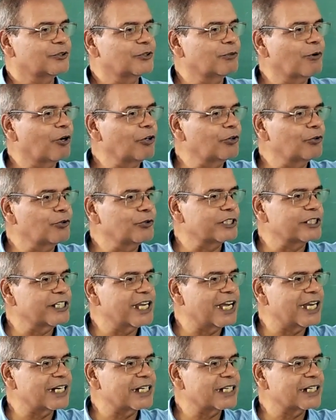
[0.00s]
two molecules
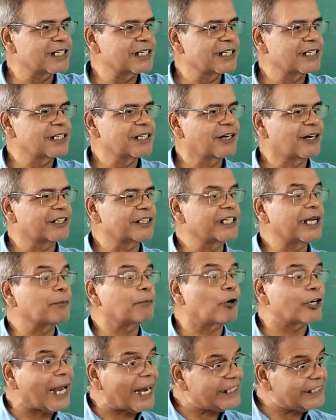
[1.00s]
here or here
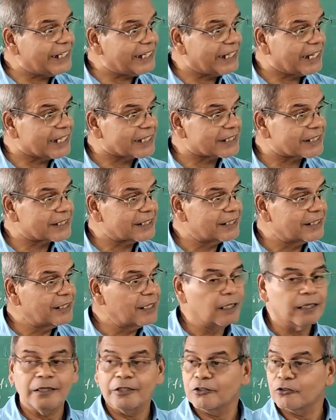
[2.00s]
for ideal gas,
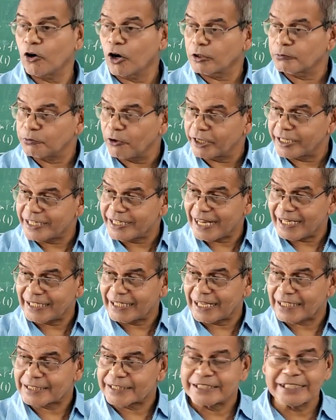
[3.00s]
not for real
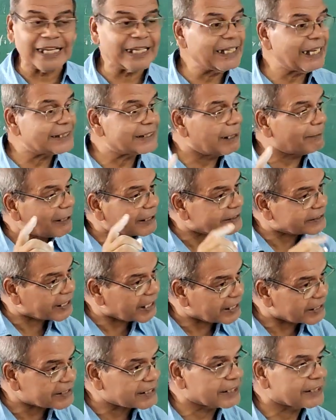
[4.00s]
gas. Real gas have
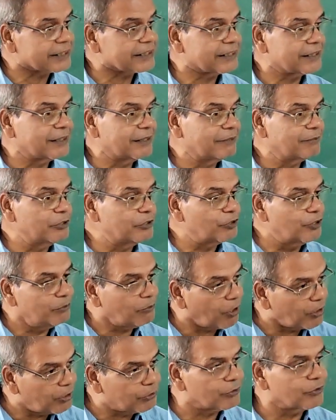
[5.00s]
attraction
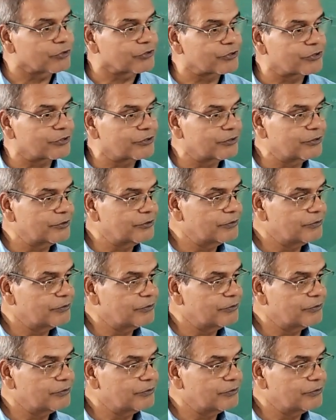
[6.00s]
between molecules.